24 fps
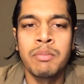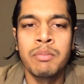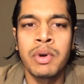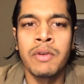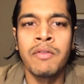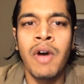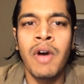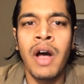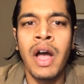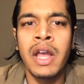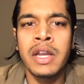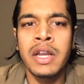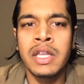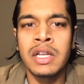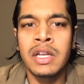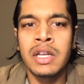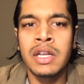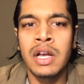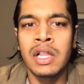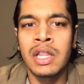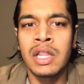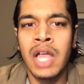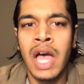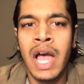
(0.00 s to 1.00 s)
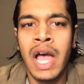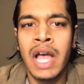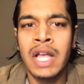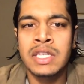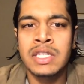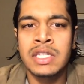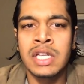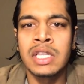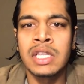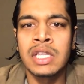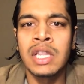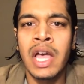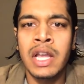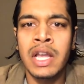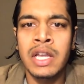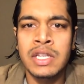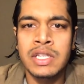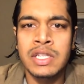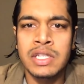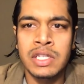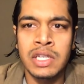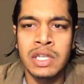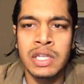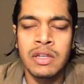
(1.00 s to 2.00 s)
providing a lasting
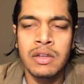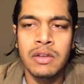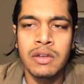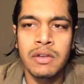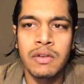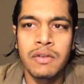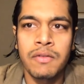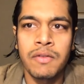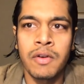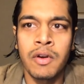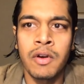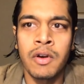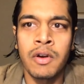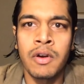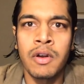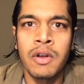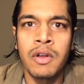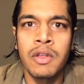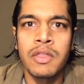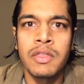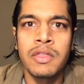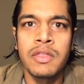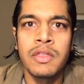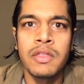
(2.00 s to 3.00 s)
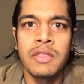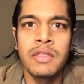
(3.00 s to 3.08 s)
legacy for